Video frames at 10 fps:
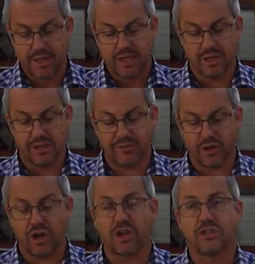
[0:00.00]
He'll live at
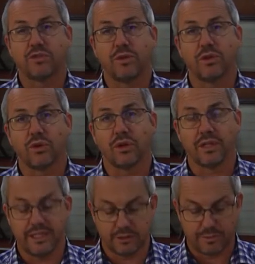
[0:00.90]
odds with all
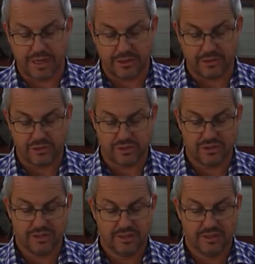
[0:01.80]
his brothers."